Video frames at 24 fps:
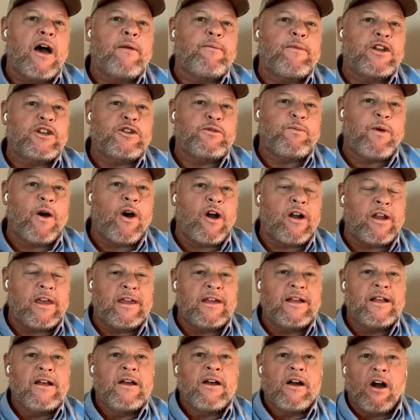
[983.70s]
Communist
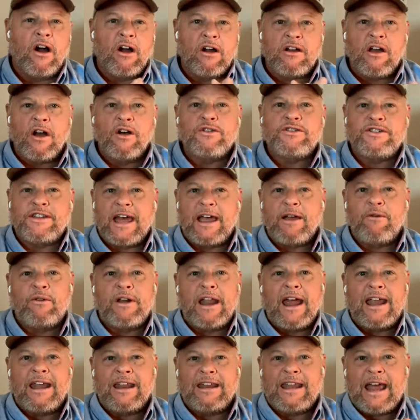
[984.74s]
Party are
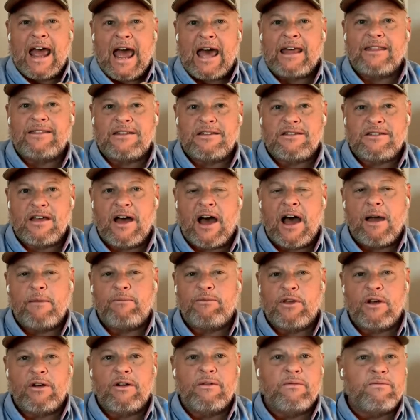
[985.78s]
co-sanguinated at this
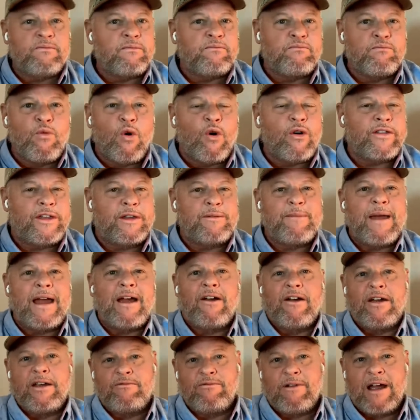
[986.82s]
time. They're more than
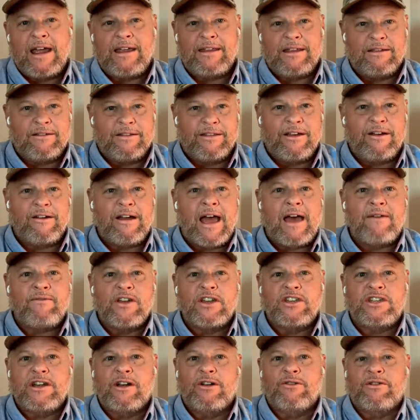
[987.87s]
married, right? And they're
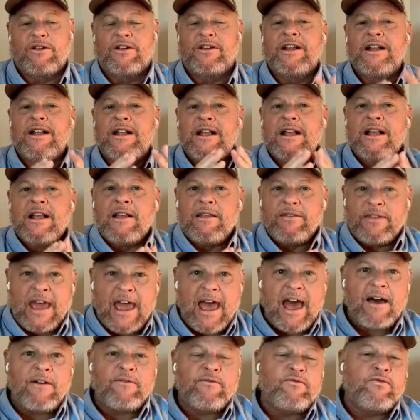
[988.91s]
having children.
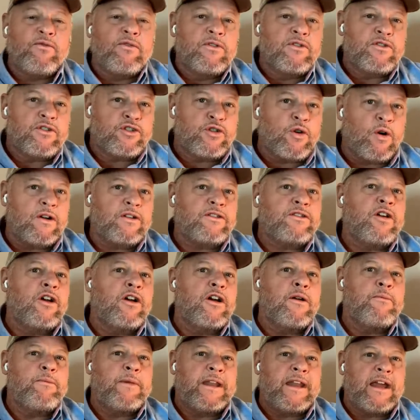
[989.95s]
They have
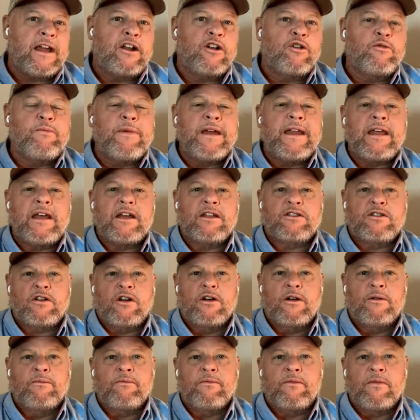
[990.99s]
short-term and
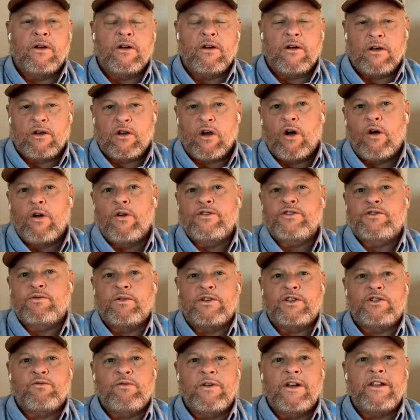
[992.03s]
intermediate-term goals,
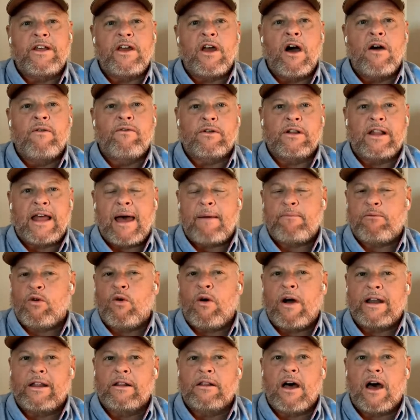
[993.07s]
which really overlap
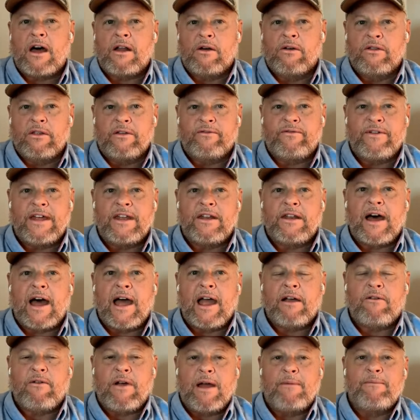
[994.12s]
quite a lot on the Venn
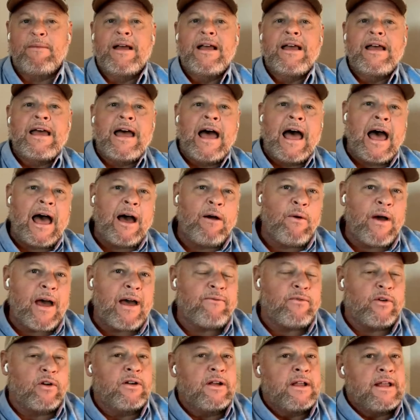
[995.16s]
diagram.
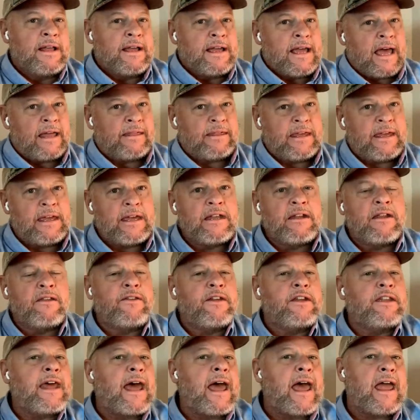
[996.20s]
However, at the end
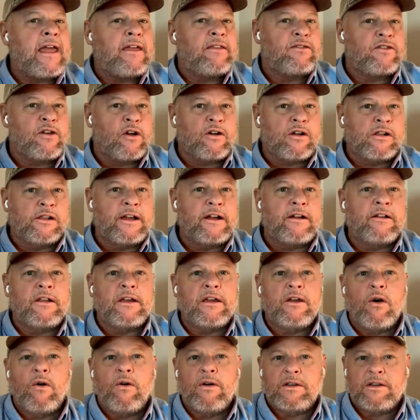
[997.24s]
of the day, they're
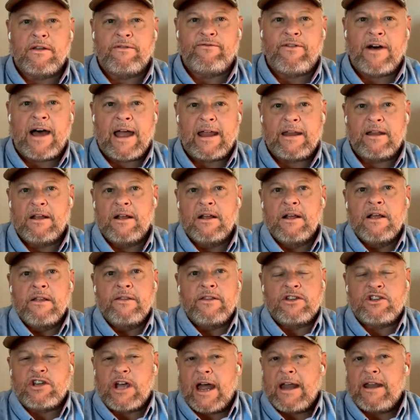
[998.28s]
clearly going to fight.
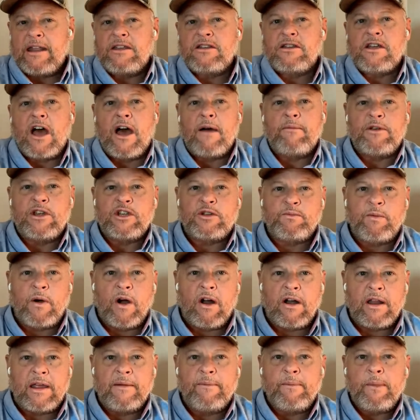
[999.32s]
The Chinese Communist
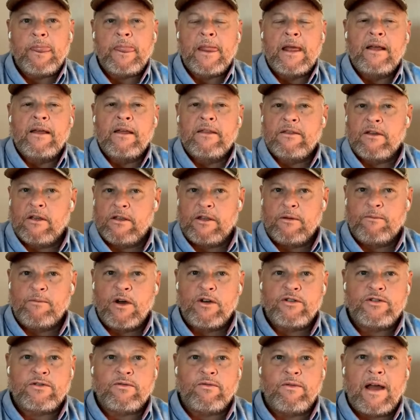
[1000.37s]
Party, they're the
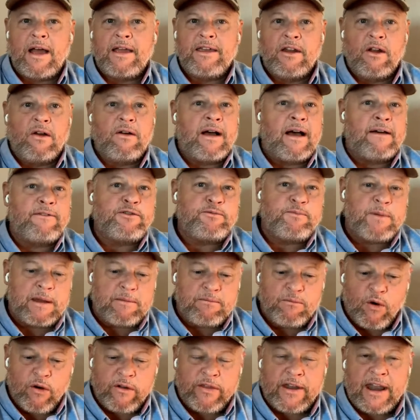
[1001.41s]
most, you know, I've
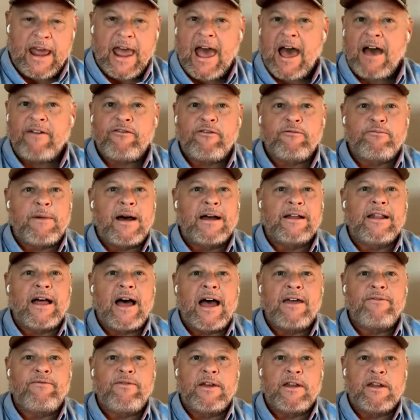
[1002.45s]
spent more than half of my
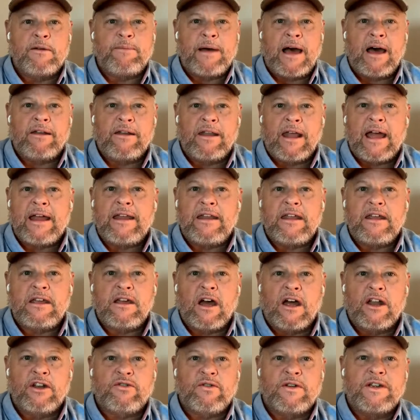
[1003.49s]
life in about ninety
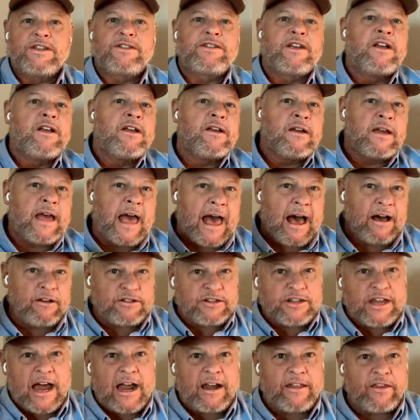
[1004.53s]
countries
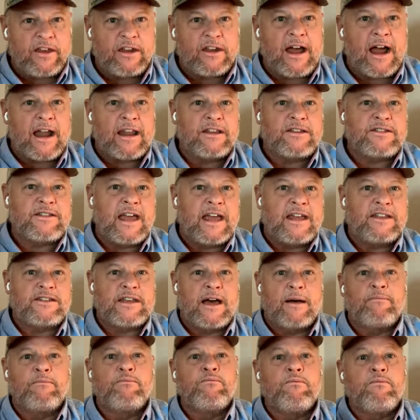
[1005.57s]
outside of the United
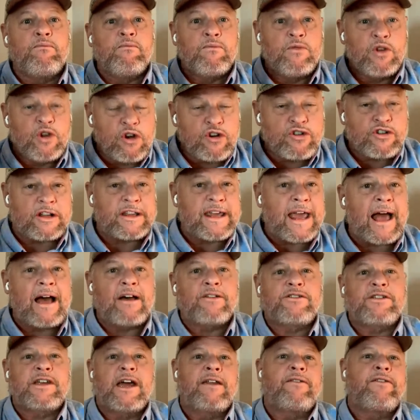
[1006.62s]
States. I'm usually
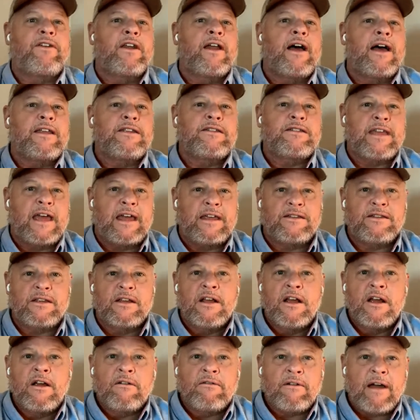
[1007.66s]
outside of the United
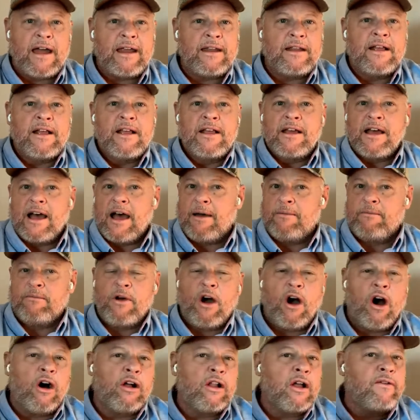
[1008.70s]
States. Right?
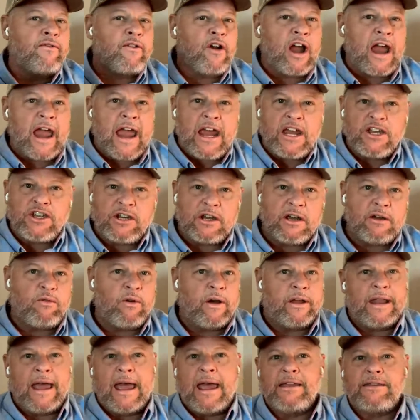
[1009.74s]
I'm all over Asia,
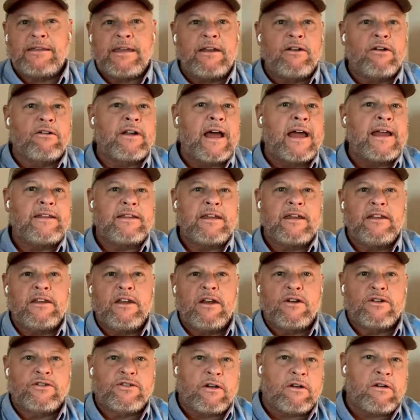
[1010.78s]
what, eighteen or nineteen
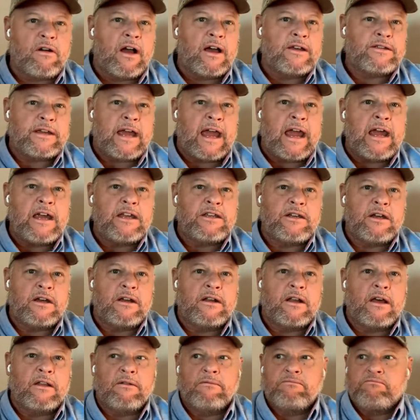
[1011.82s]
years across Asia,
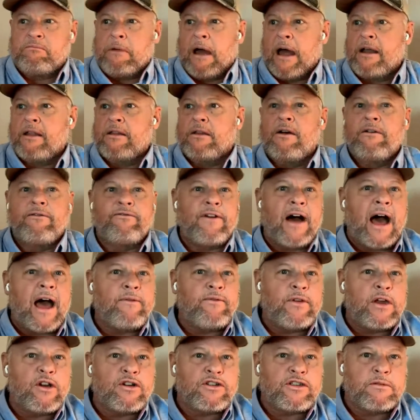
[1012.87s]
another, I don't know,
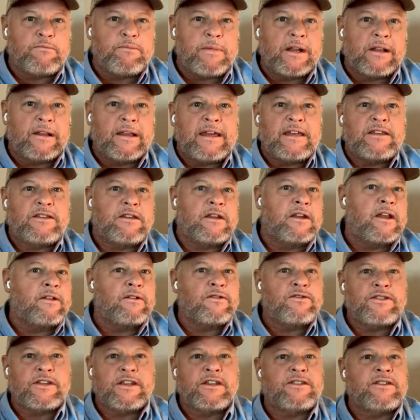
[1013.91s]
five years in Middle East,
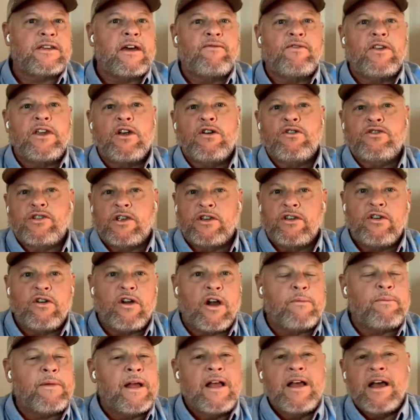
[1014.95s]
another six, seven years in
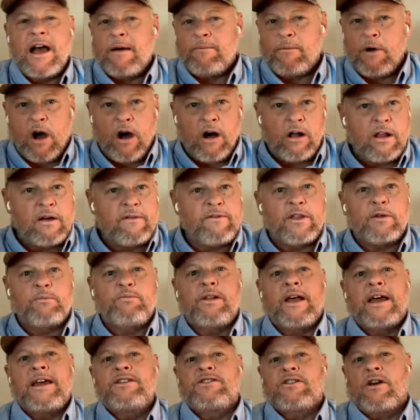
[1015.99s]
Europe. I'm all over the
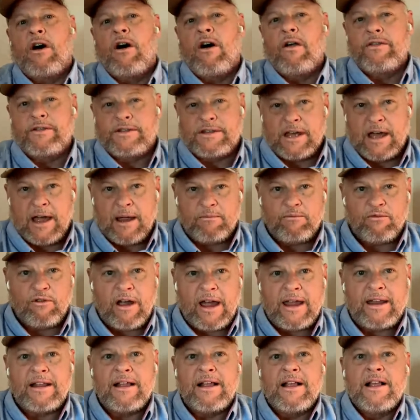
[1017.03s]
place all the time,
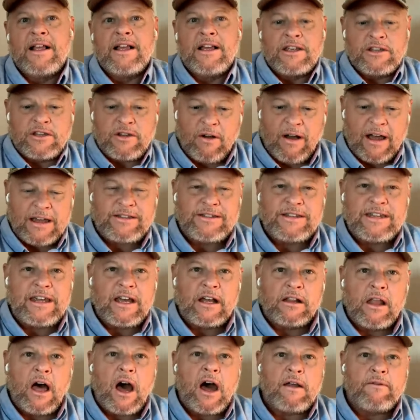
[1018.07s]
right? So I
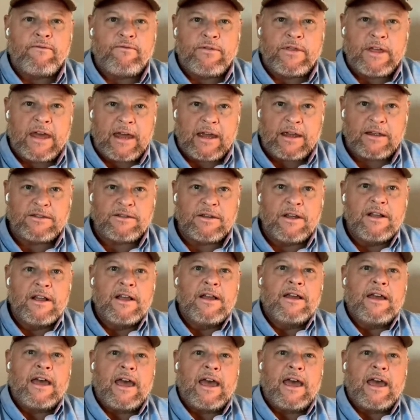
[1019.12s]
see a lot of things.